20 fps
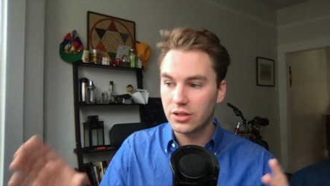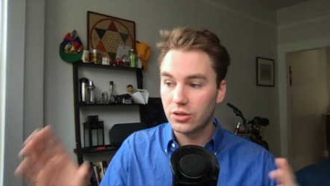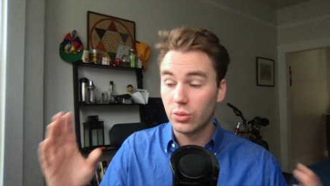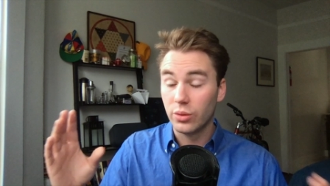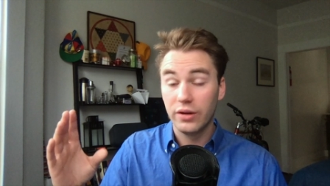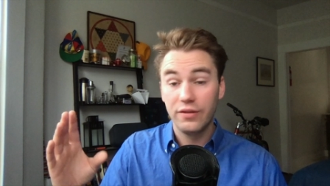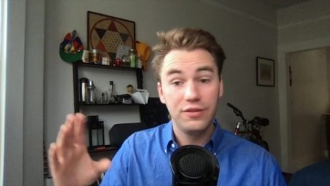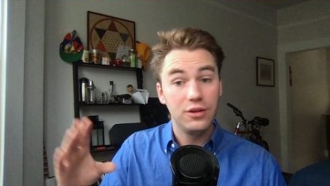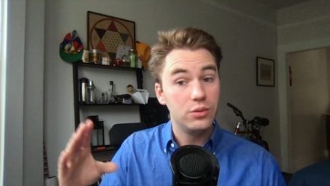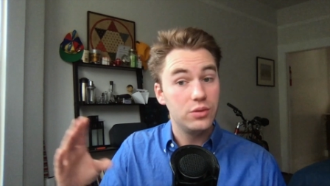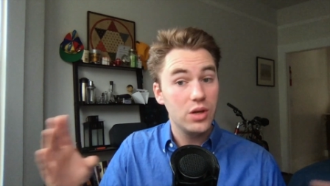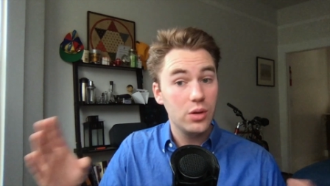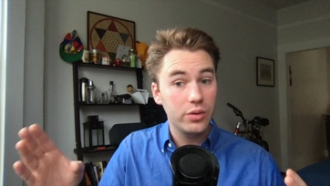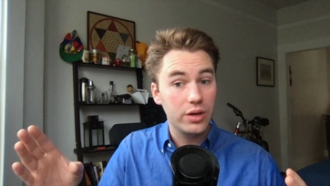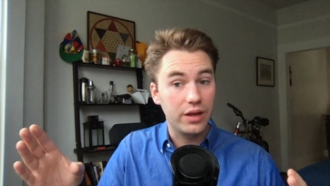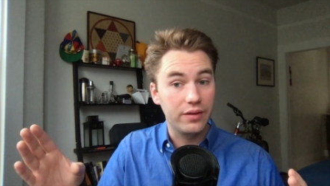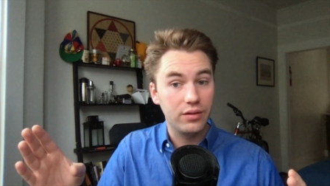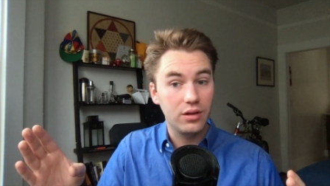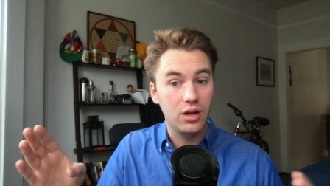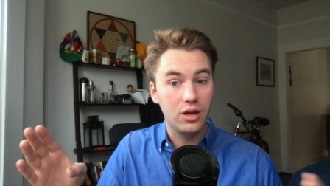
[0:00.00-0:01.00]
or if you don't
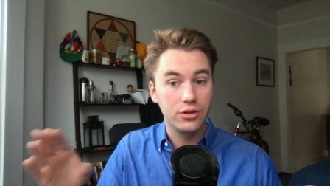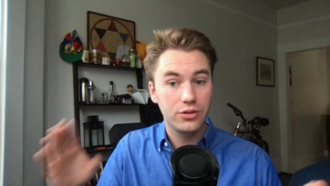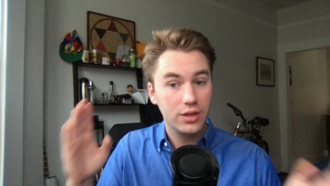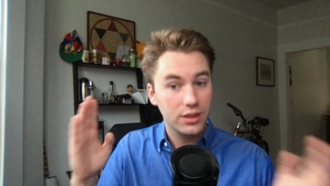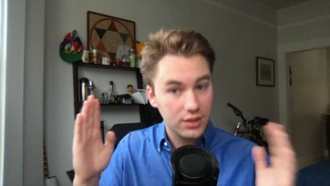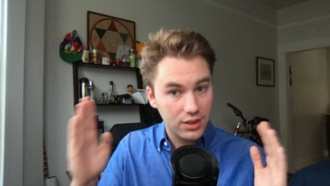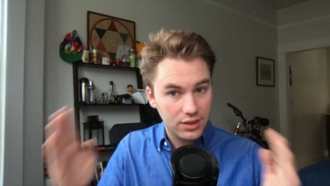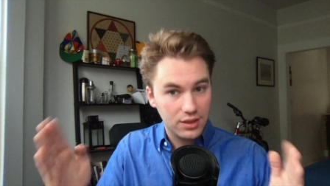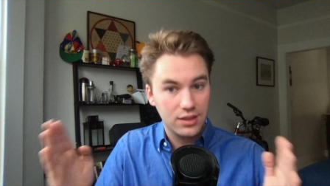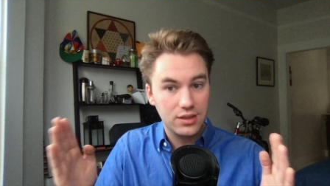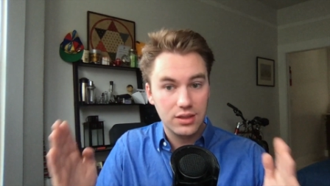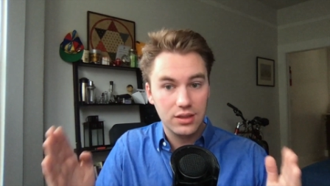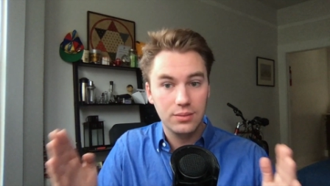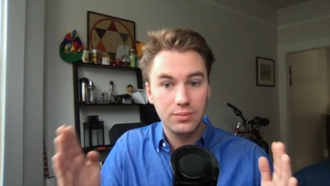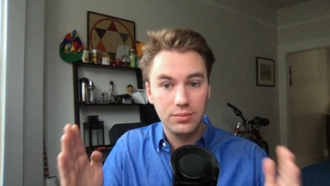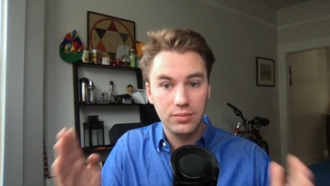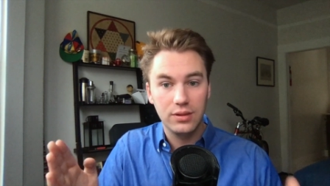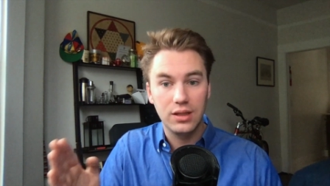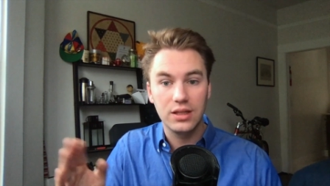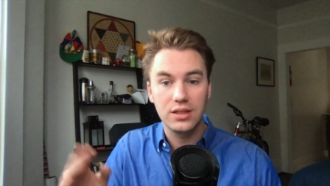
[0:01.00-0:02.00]
have a contract, then that's
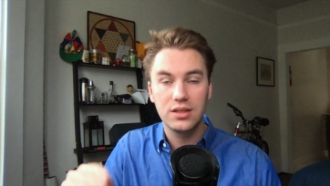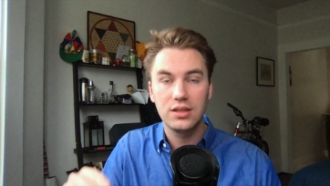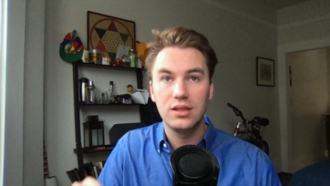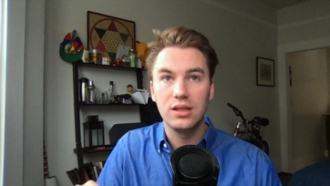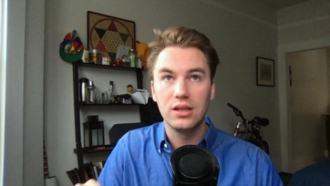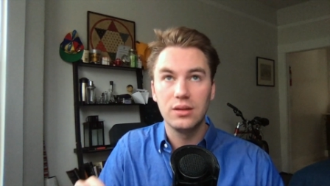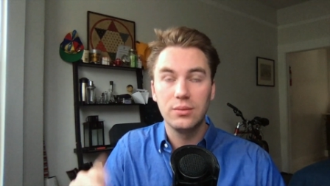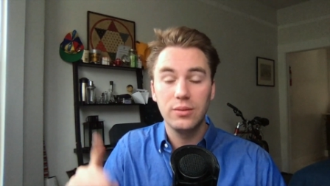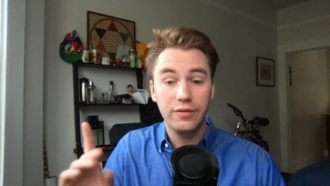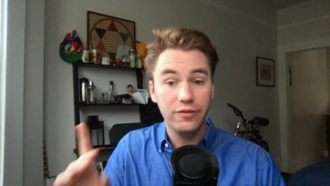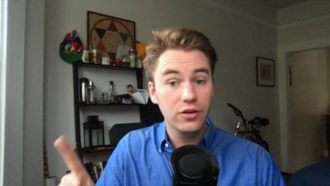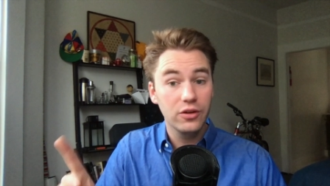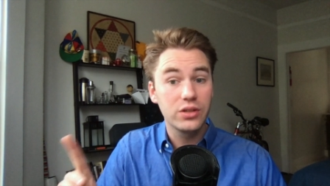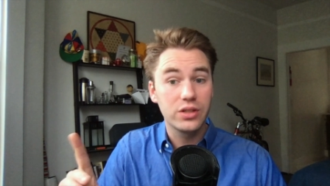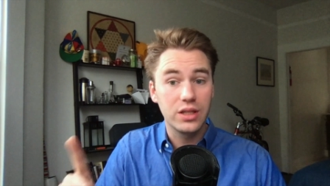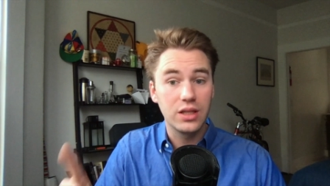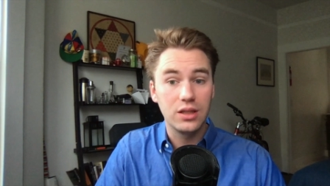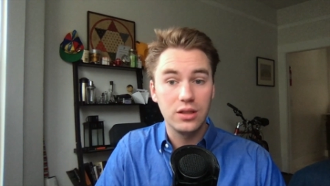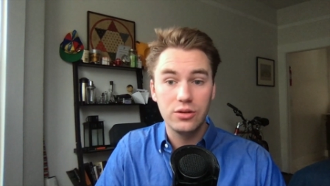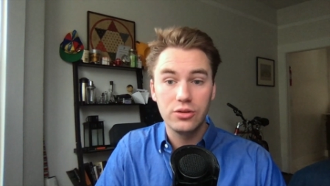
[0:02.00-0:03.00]
the first
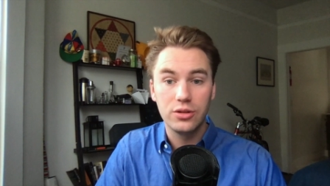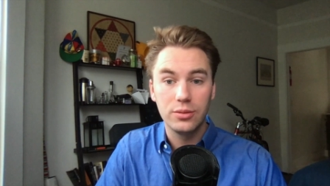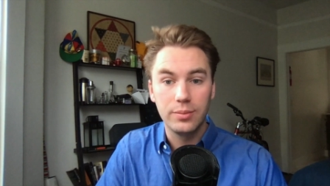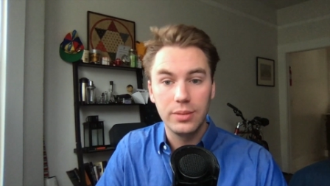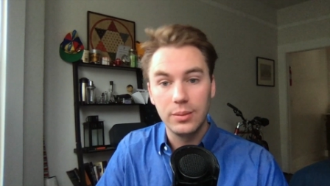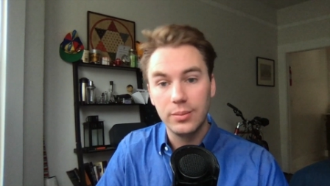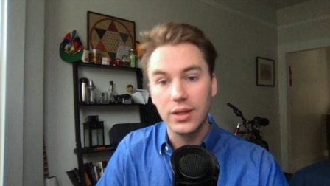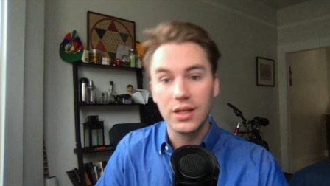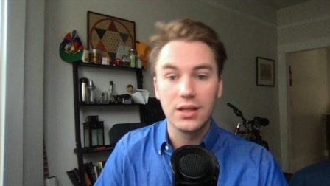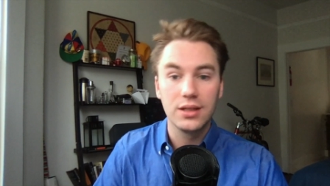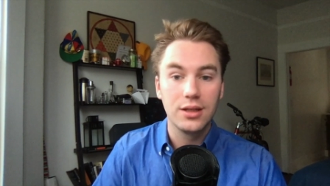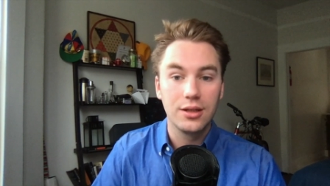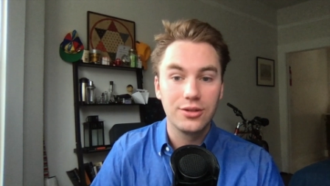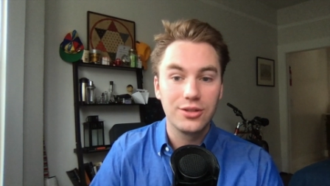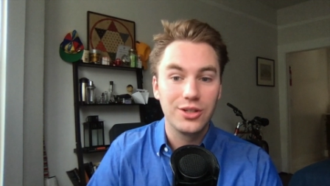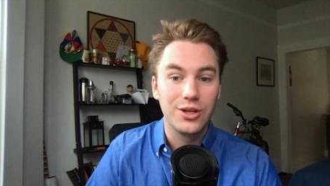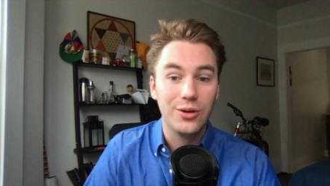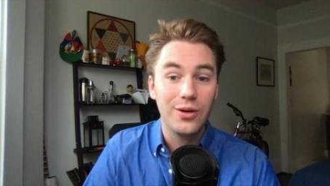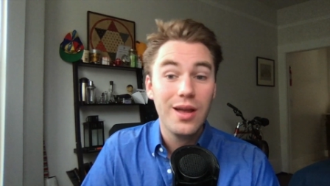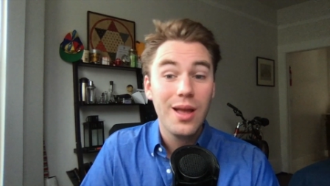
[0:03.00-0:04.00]
thing that you should be paying
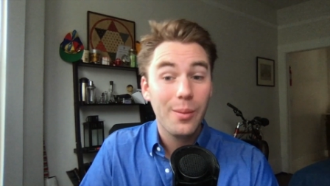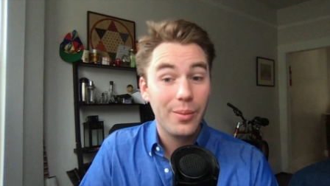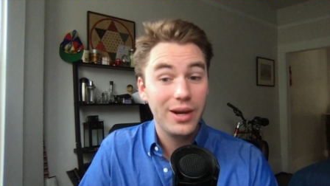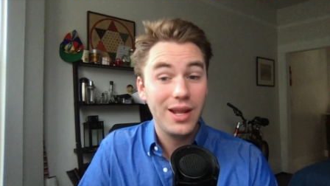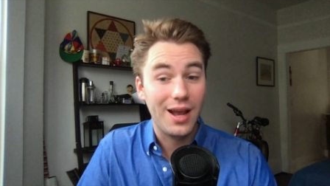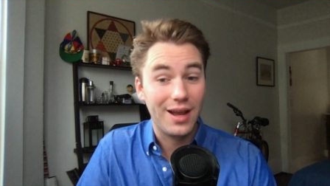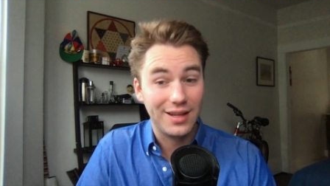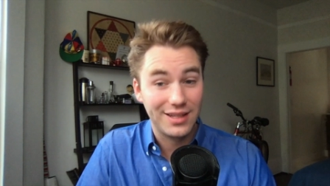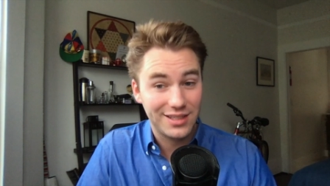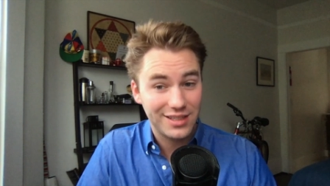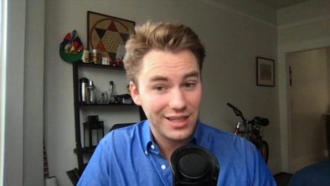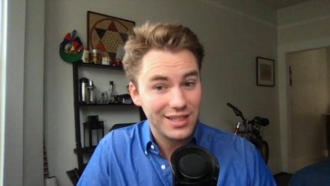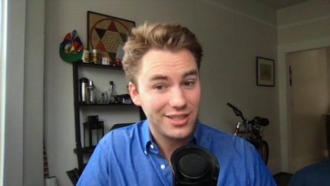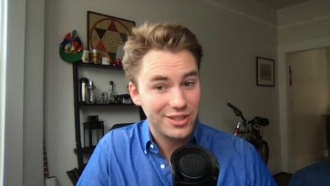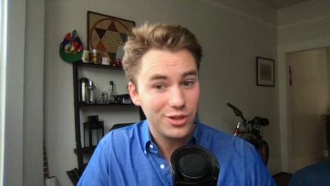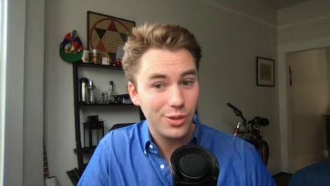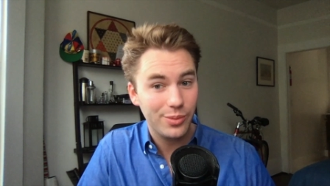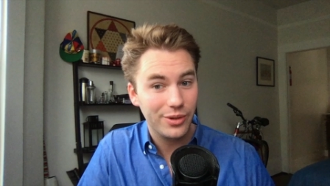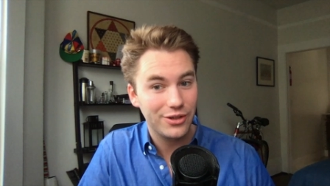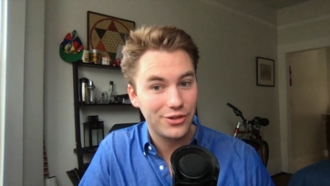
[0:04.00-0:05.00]
attention to. But yeah, it's
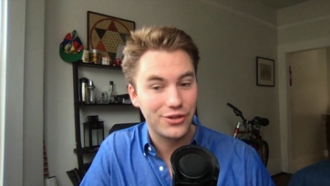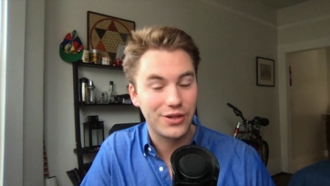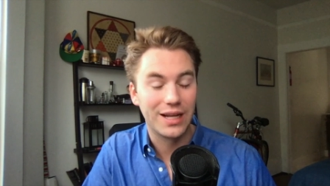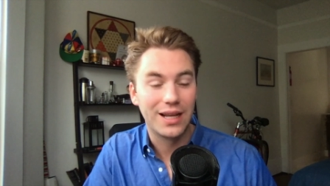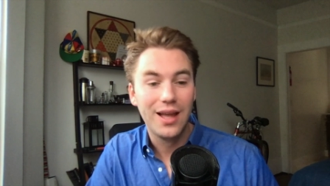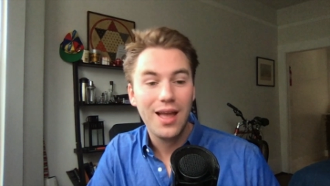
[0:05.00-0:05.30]
super interesting.